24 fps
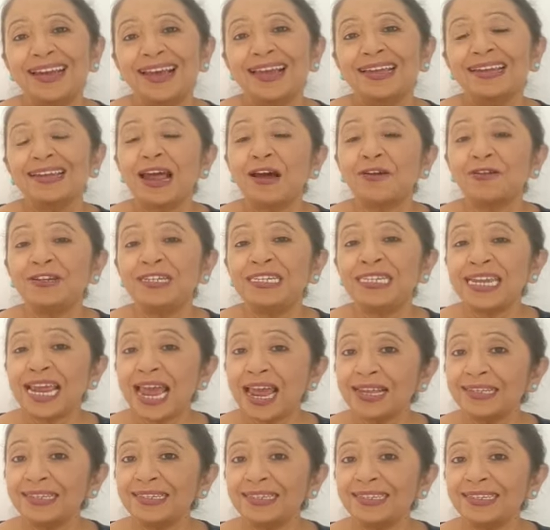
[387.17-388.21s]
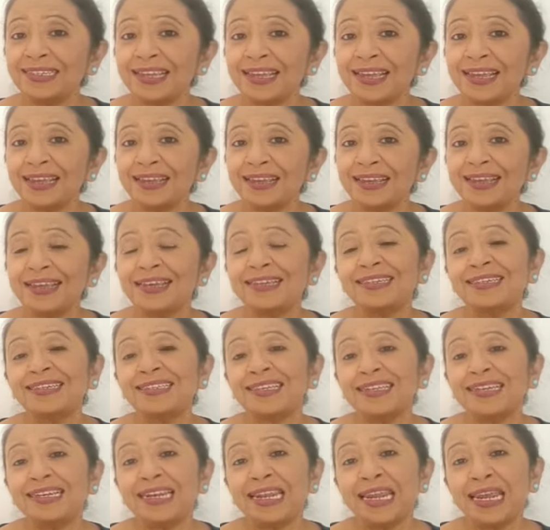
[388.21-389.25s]
Now, dancing is the
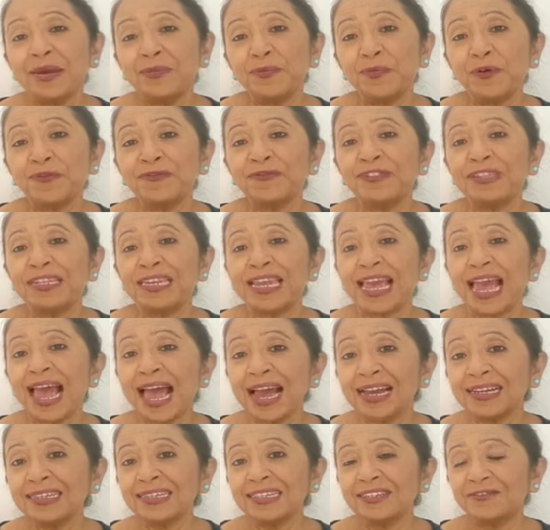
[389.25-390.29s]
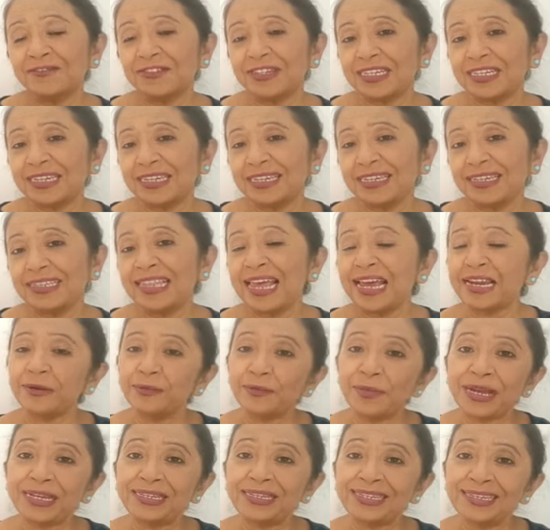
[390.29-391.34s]
name of the activity that
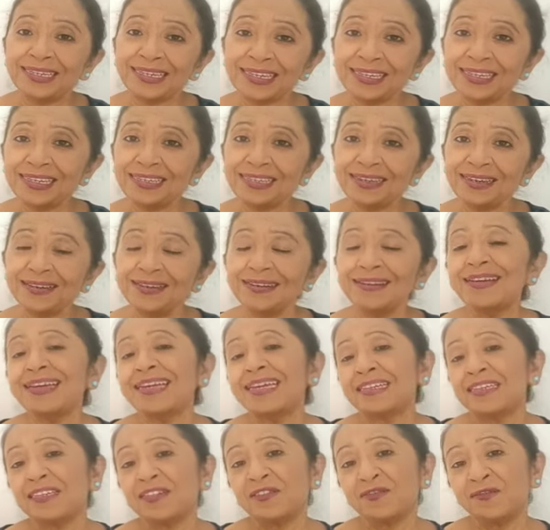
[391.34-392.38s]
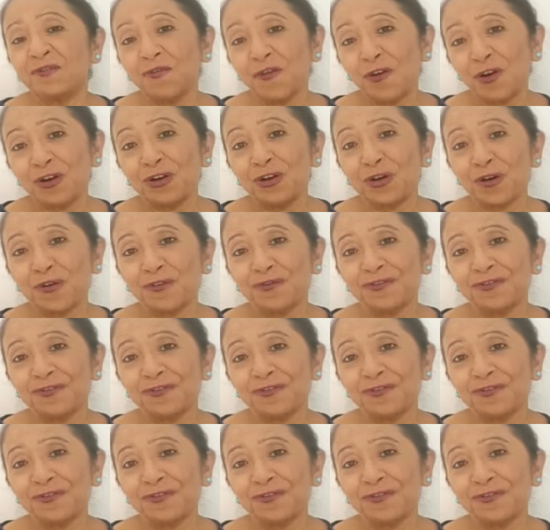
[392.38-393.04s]
my sister is fond of.